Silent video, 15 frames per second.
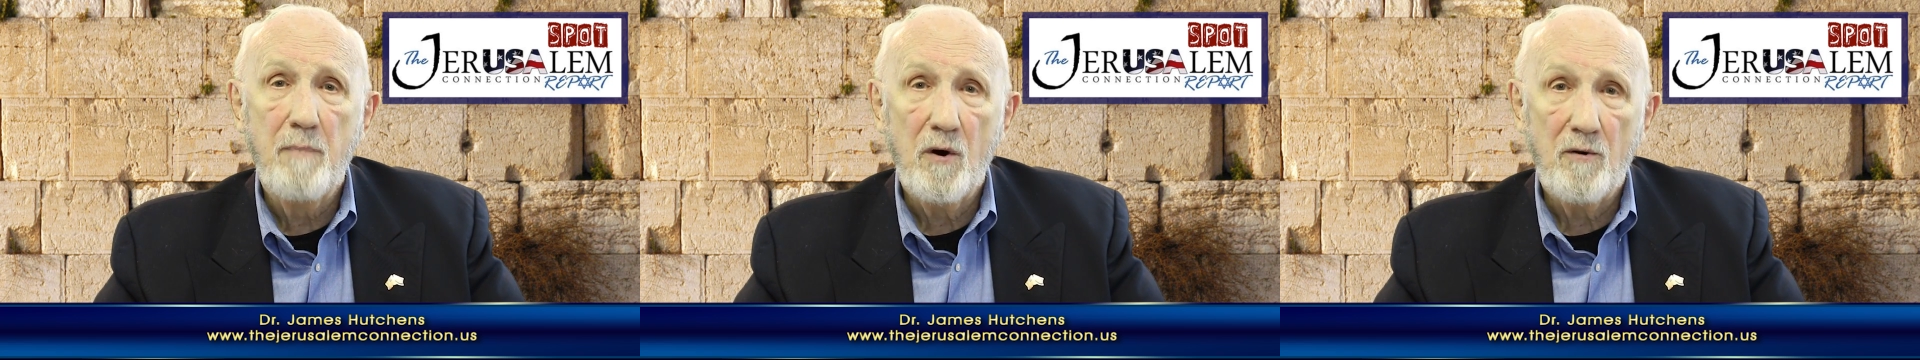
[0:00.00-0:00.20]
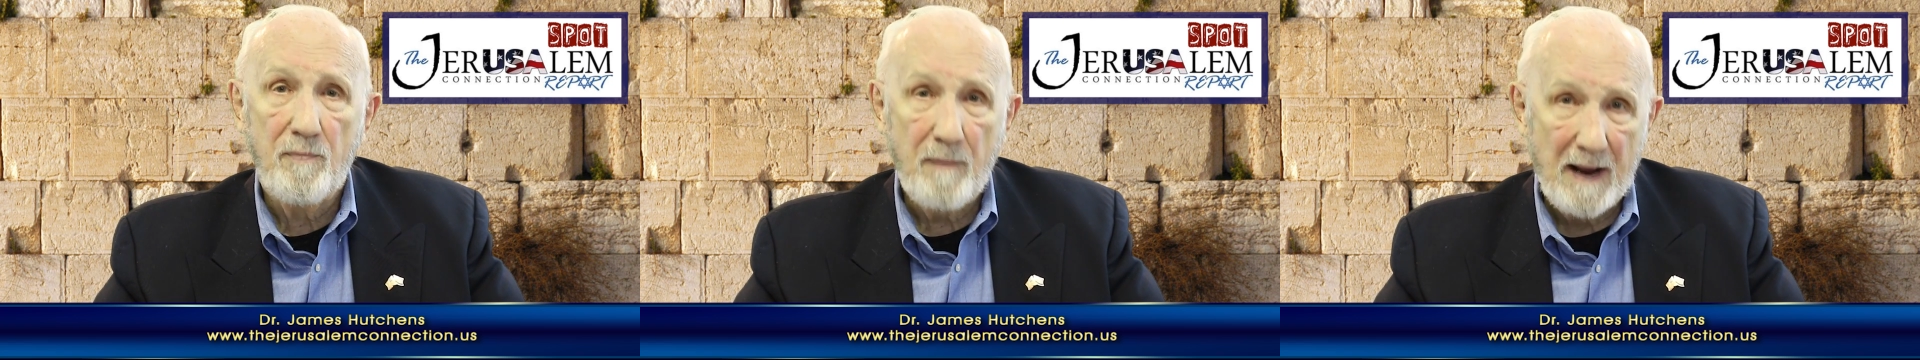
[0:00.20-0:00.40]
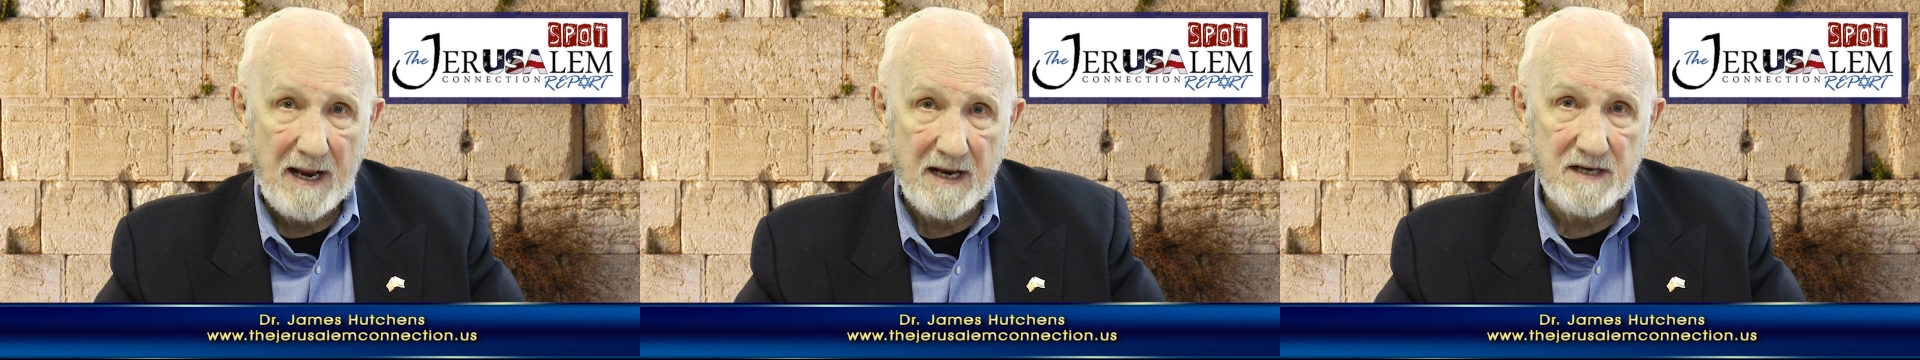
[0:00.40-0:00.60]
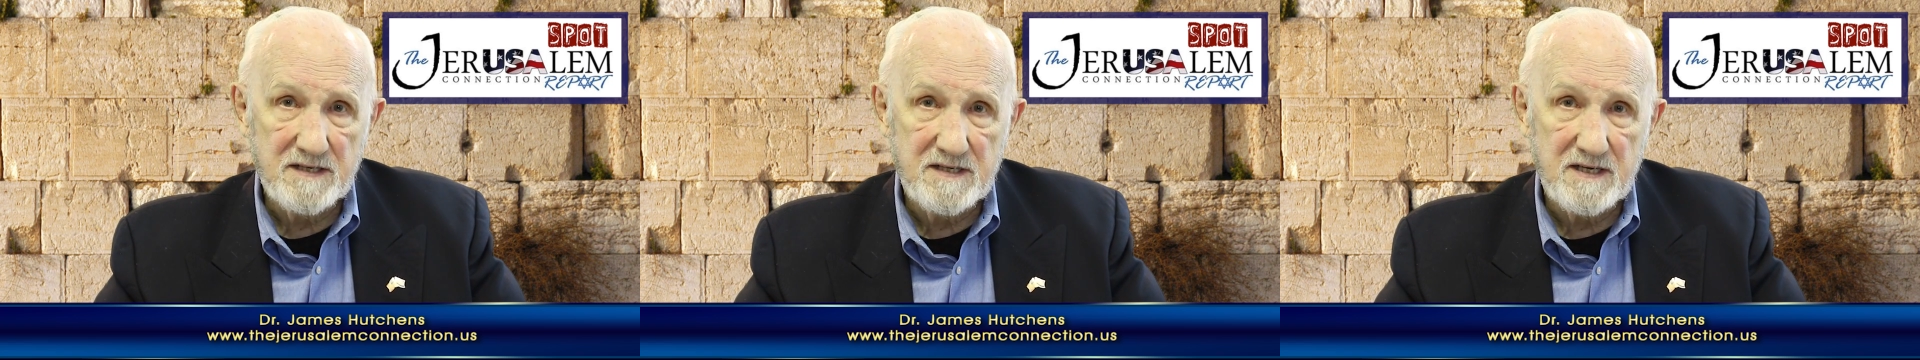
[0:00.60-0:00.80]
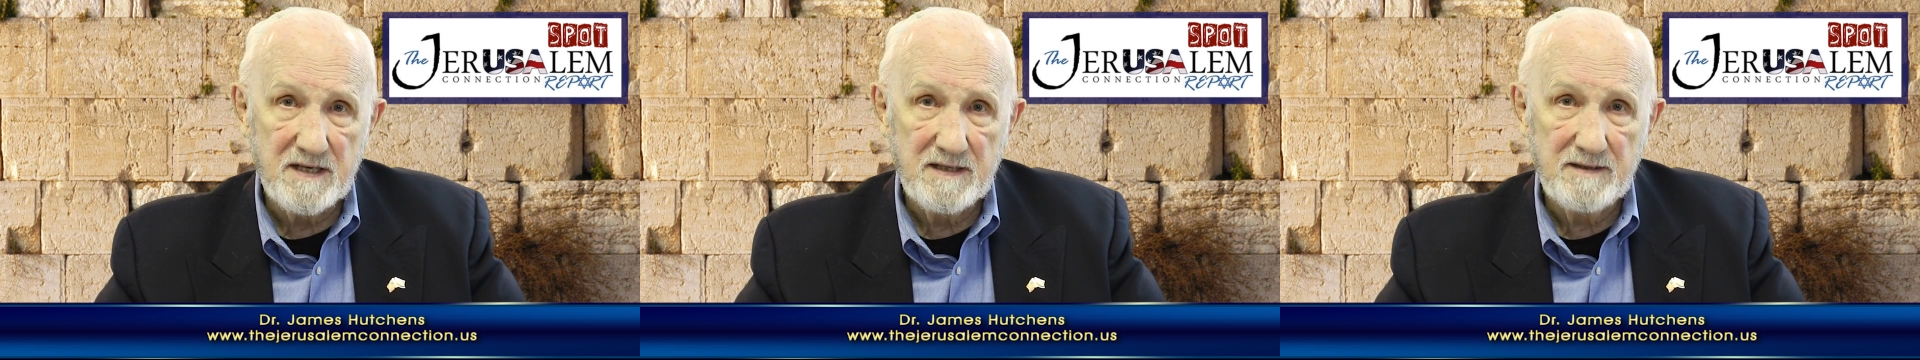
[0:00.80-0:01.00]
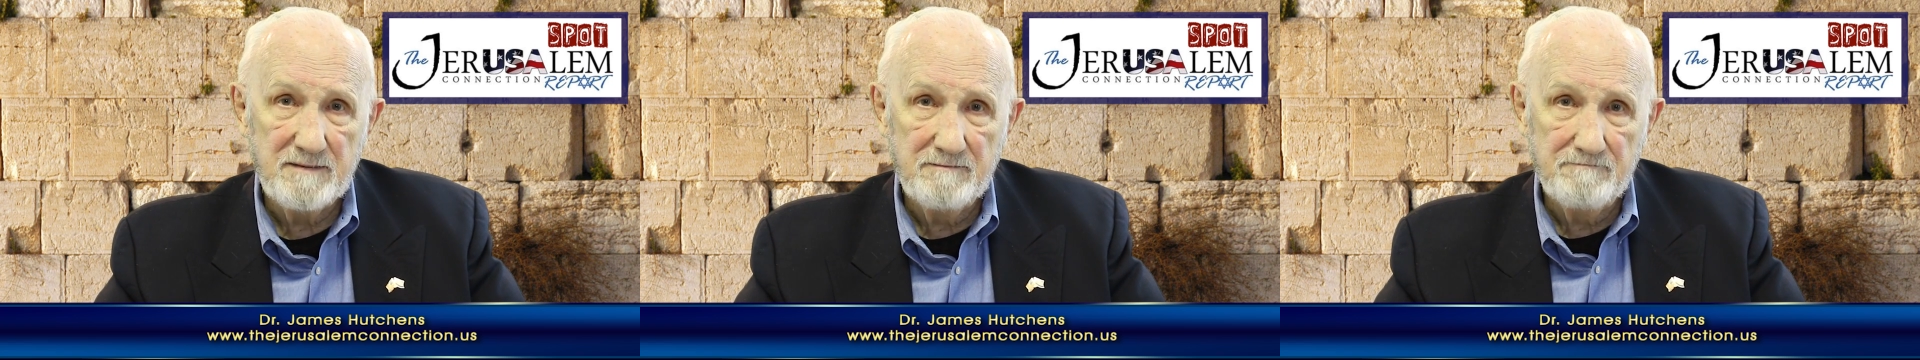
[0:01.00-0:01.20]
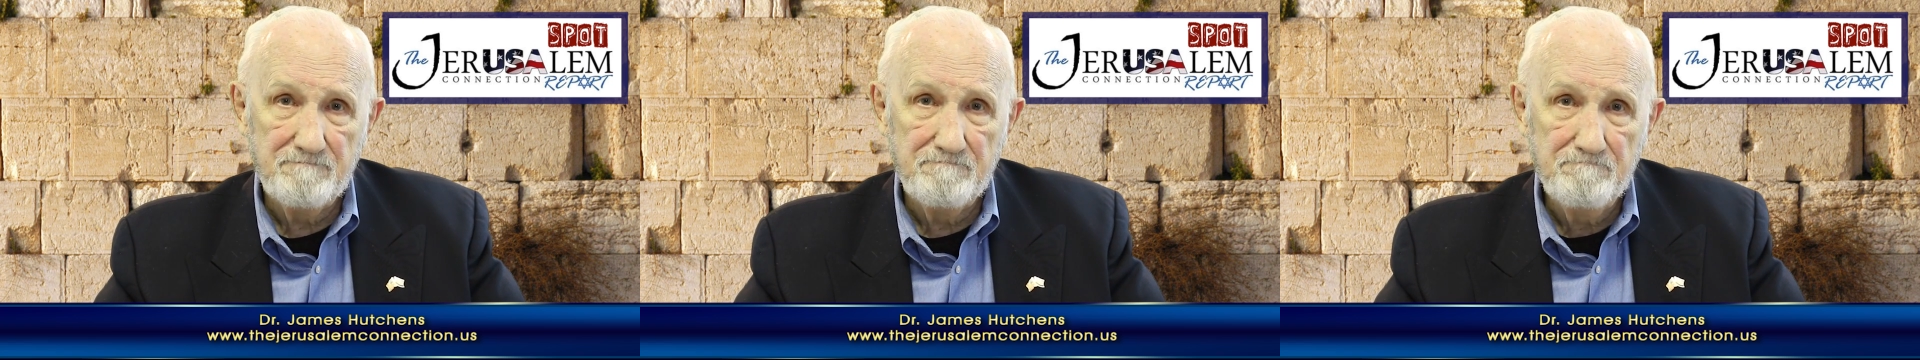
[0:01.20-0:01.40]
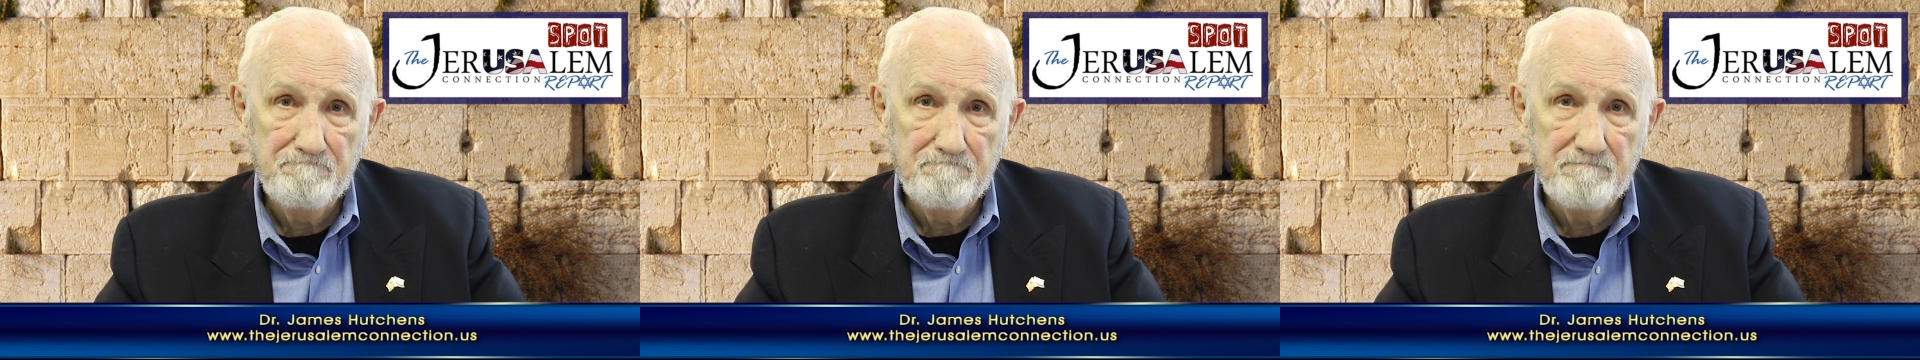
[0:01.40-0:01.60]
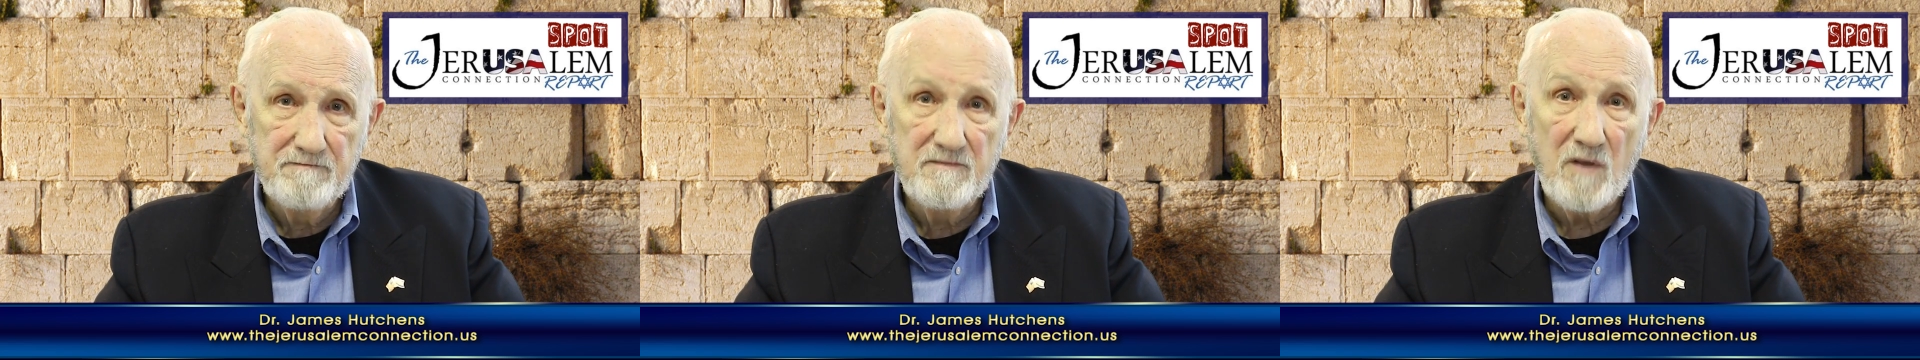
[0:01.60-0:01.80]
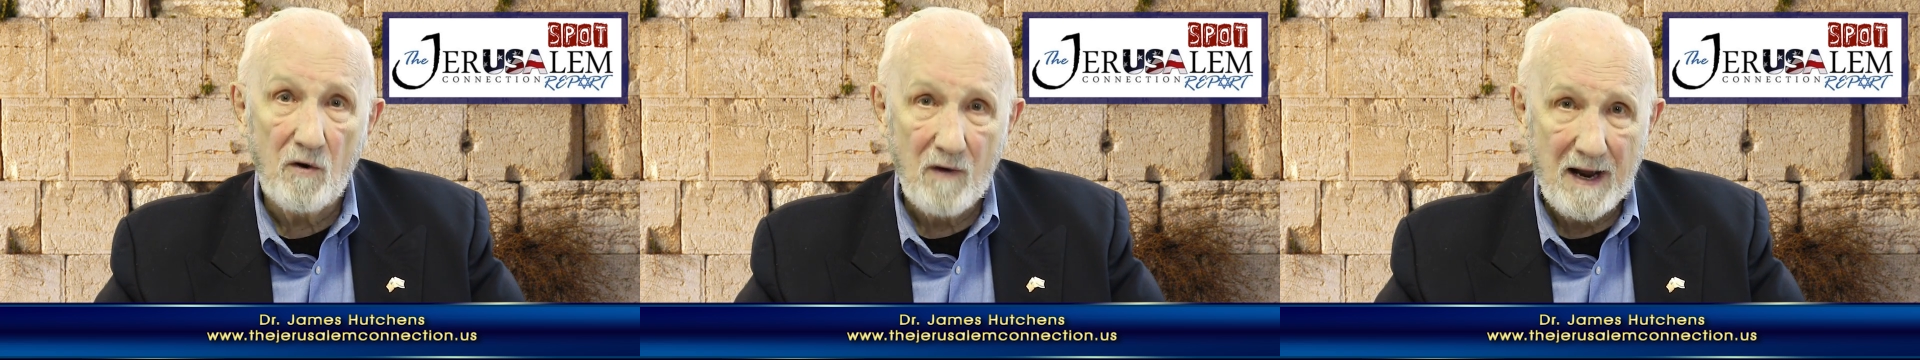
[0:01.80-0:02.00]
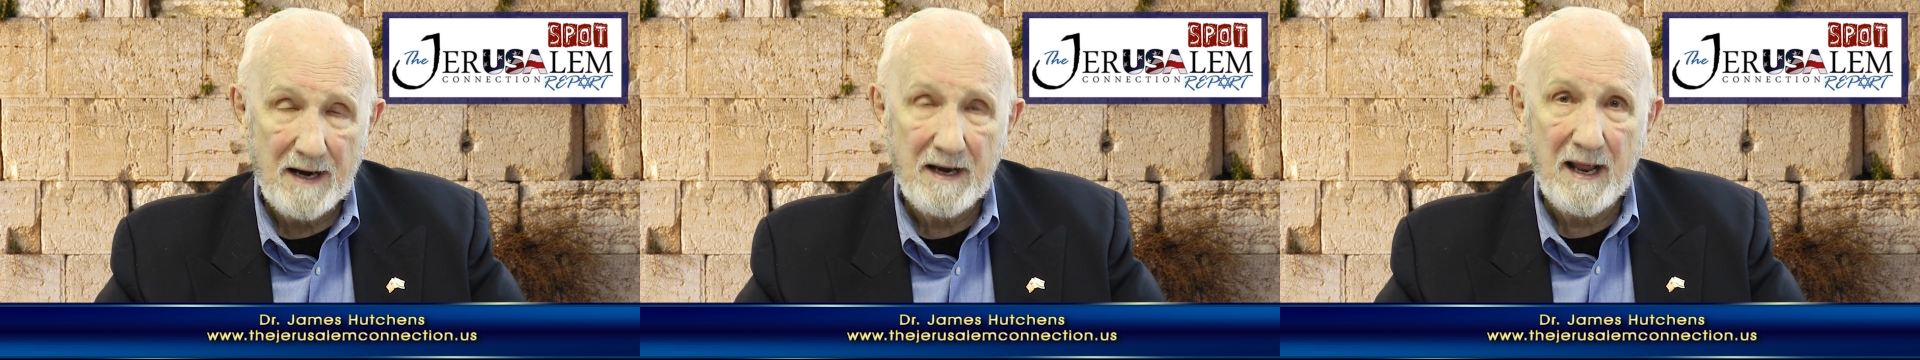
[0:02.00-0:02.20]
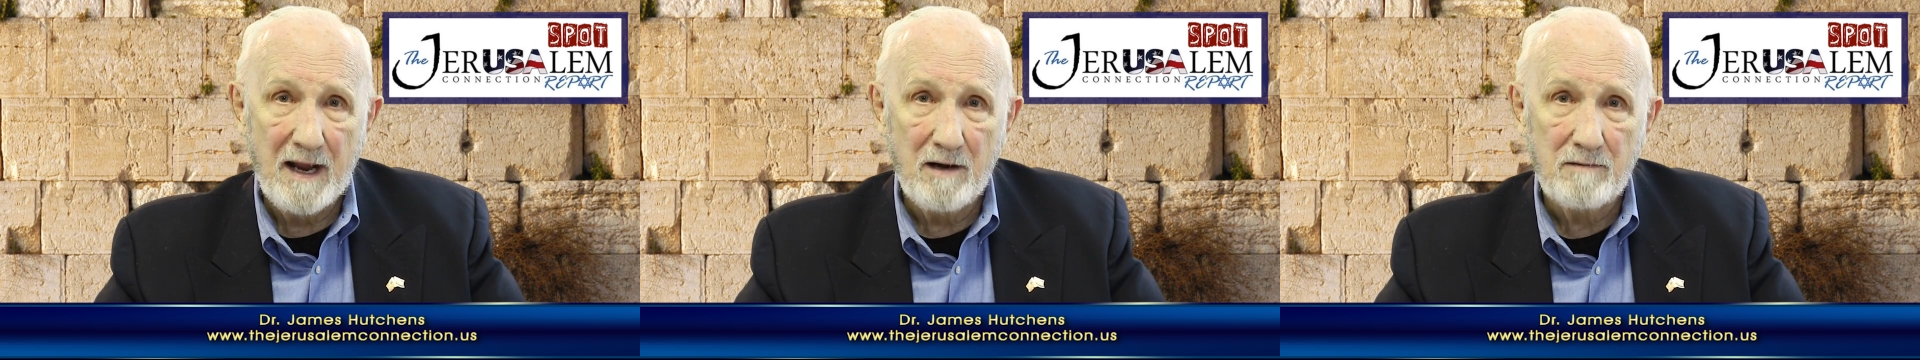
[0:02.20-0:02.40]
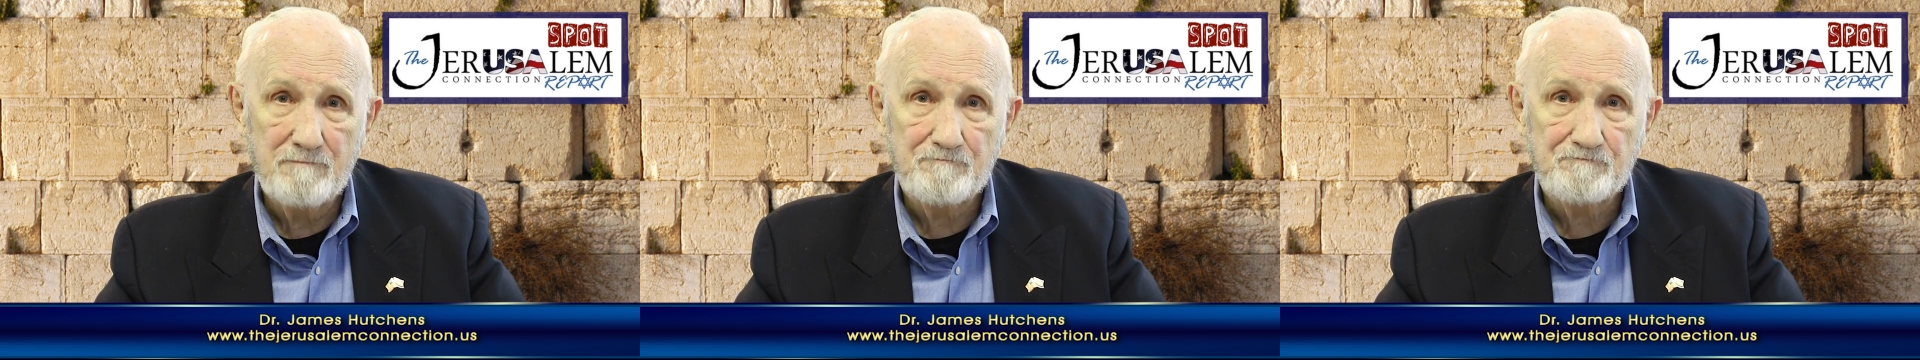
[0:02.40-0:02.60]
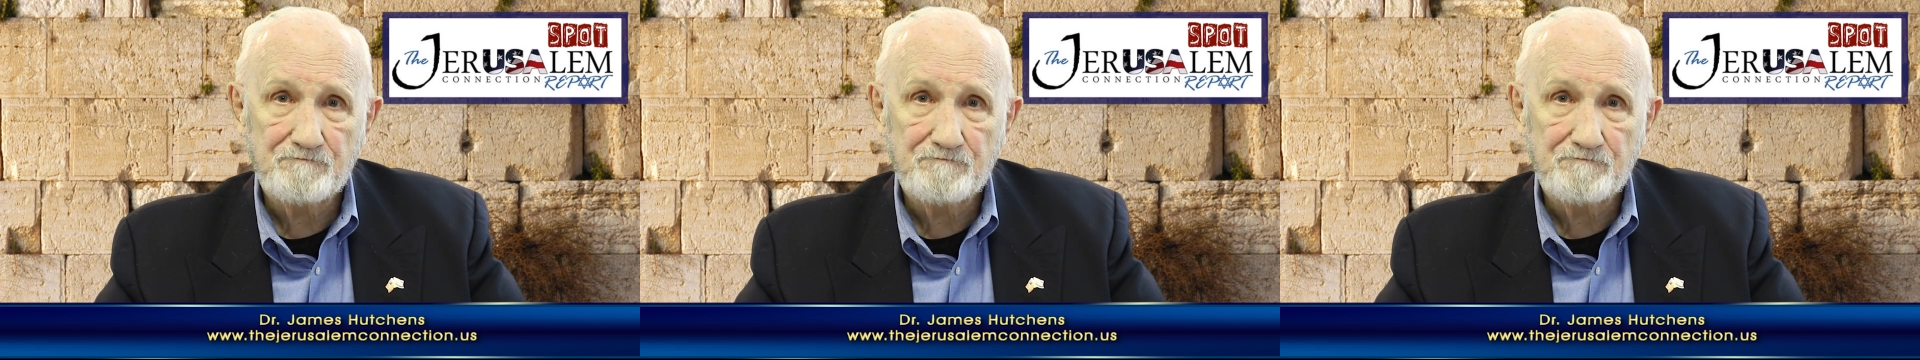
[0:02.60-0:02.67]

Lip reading: birth pangs right now.